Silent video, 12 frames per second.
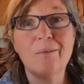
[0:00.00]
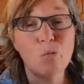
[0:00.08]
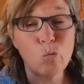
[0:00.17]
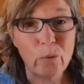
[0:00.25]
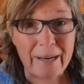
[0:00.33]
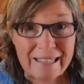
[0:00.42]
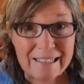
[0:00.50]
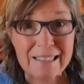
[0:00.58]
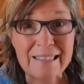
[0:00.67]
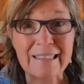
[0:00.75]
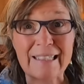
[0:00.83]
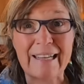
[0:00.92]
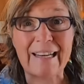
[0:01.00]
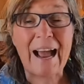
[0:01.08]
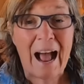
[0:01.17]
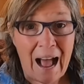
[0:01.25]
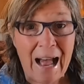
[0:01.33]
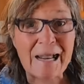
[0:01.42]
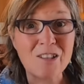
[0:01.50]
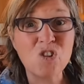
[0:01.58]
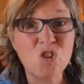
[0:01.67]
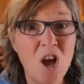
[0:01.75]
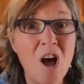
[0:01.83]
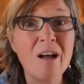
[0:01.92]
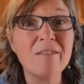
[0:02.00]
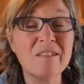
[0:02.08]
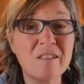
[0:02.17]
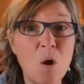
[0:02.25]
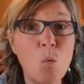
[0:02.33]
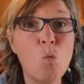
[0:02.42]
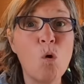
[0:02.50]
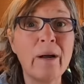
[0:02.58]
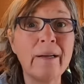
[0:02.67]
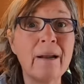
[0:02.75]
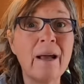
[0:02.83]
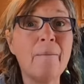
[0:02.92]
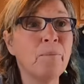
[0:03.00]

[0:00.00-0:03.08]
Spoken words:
Recently, I saw someone,